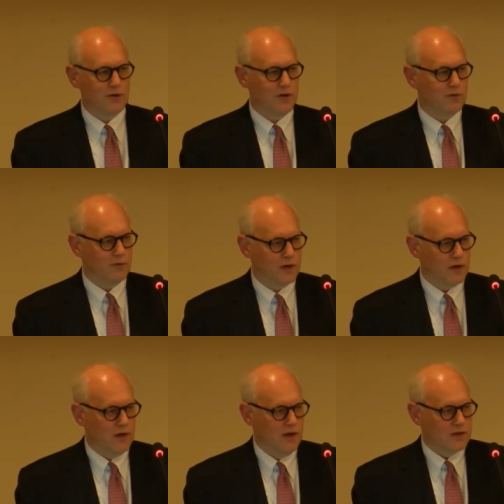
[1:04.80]
or another
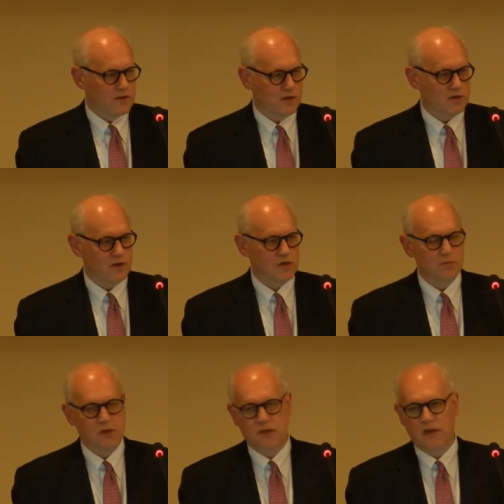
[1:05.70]
one. It's not
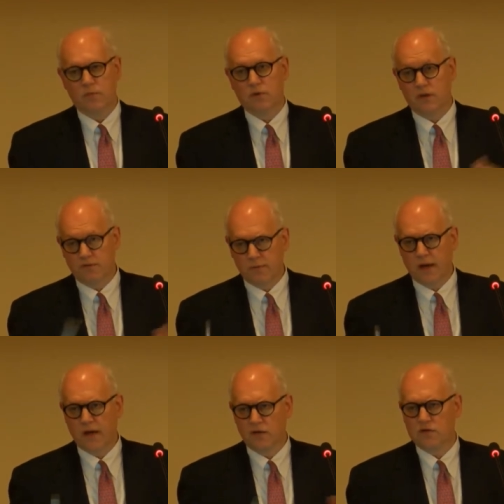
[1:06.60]
such a big thing. But if a
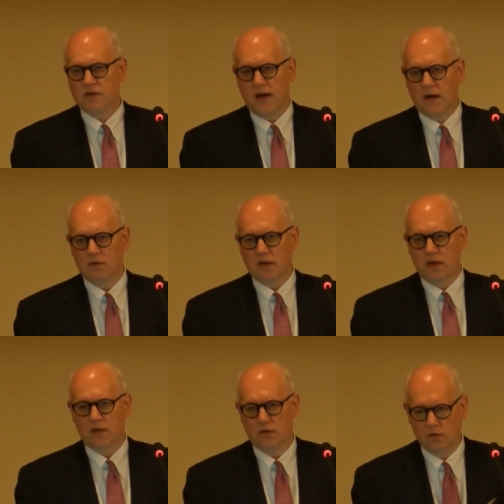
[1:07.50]
bank goes down,
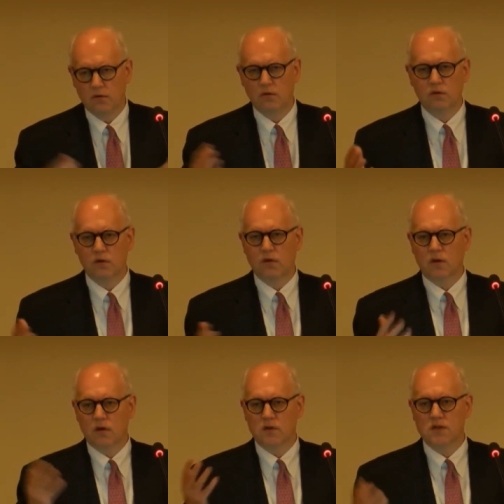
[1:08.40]
then the whole
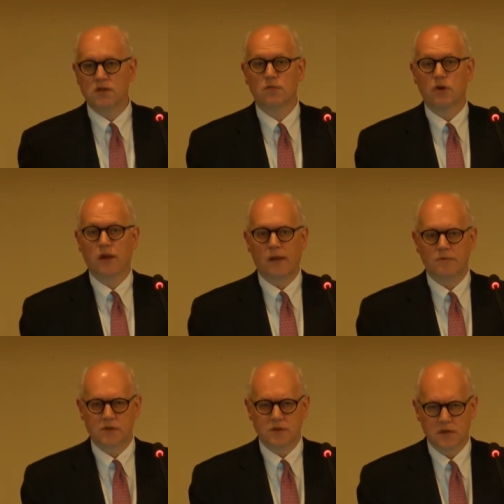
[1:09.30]
uh, system
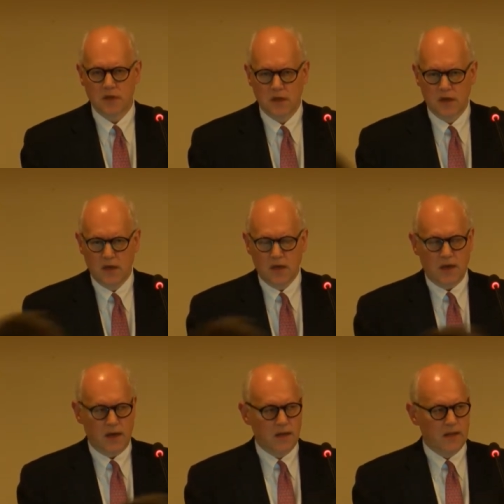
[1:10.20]
collapses.
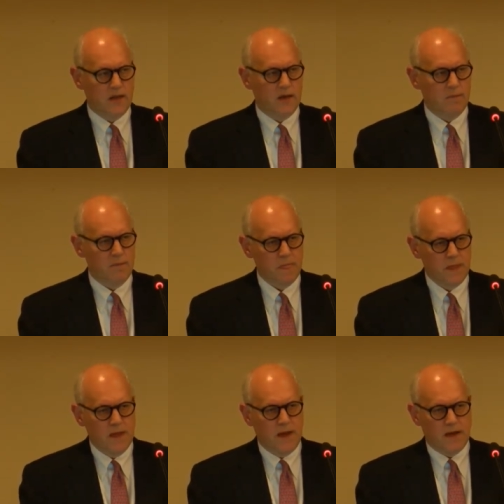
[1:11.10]
And um,
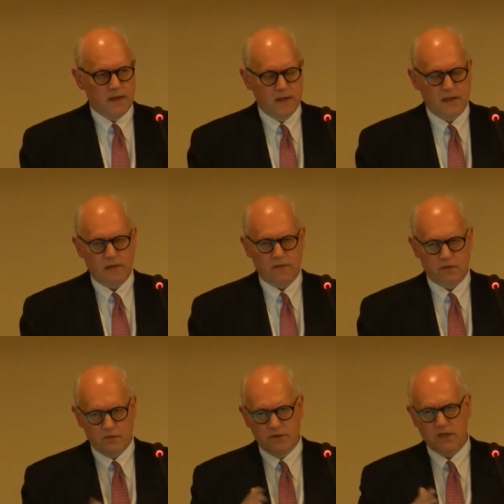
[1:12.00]
I think
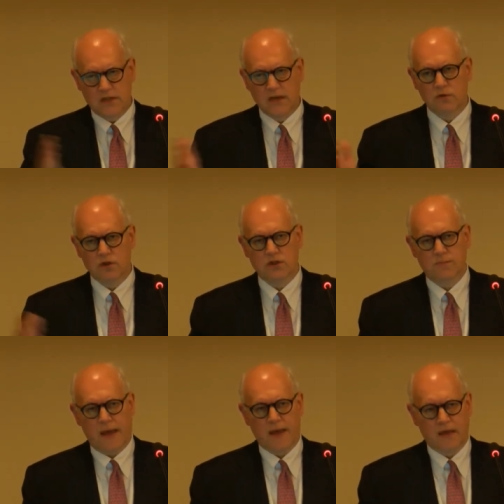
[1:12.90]
that sort of
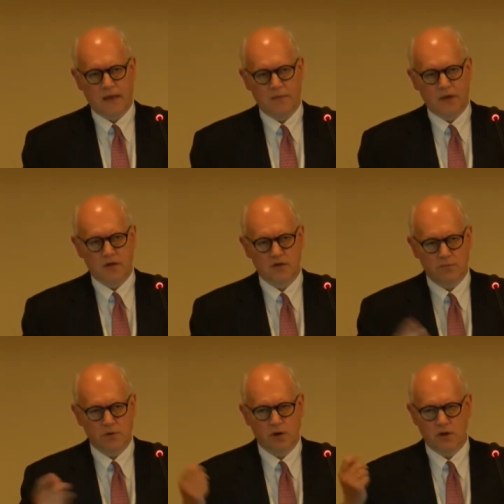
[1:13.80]
distinguishes banking because
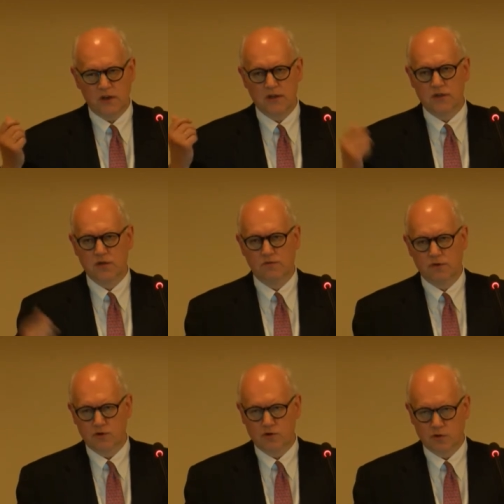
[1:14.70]
the product is so
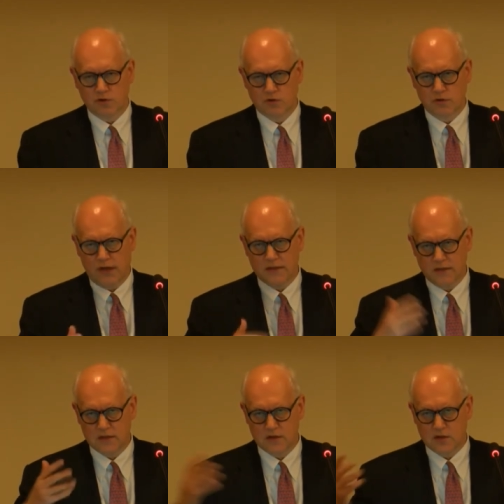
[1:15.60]
virtual. So in
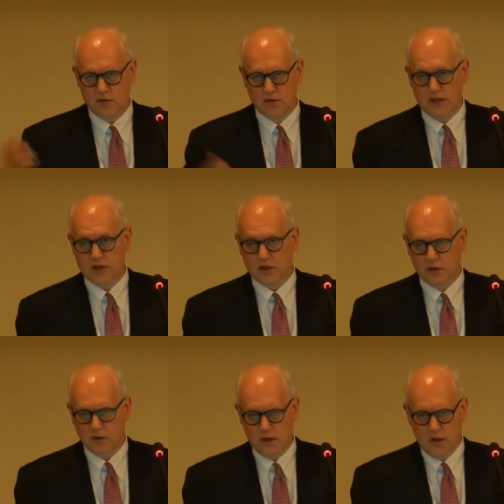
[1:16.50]
that sense, it's so
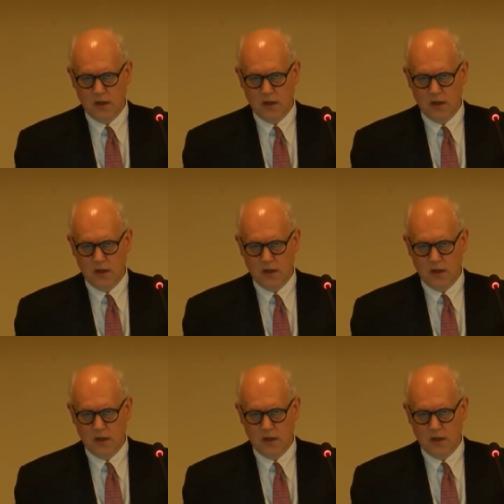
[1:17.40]
digital,